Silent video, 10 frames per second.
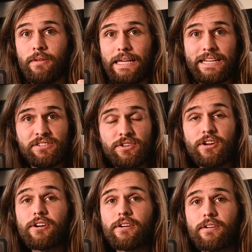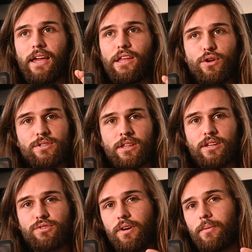easier and using
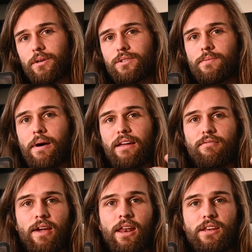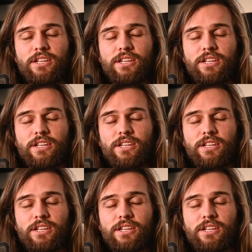these frameworks to my advantage.